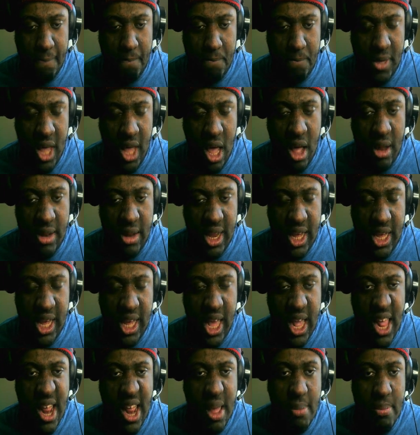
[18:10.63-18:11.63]
I don't think
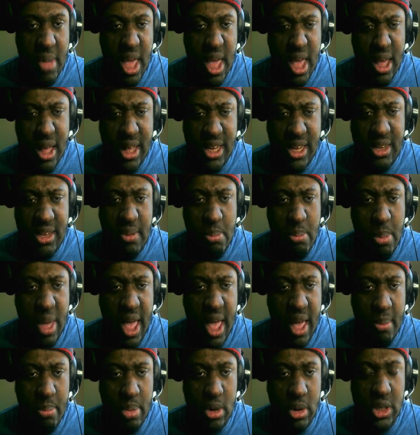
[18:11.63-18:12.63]
Kenny Omega is a
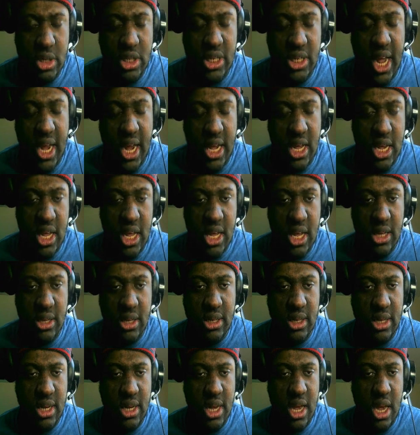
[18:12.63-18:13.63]
bad person. I think
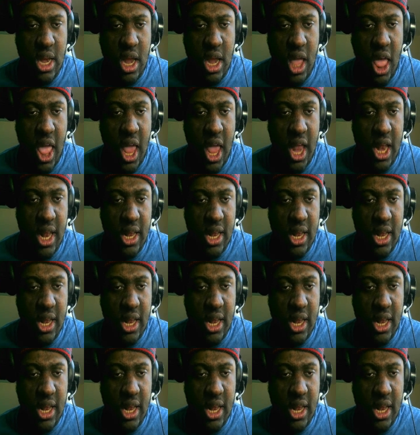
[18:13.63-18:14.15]
not,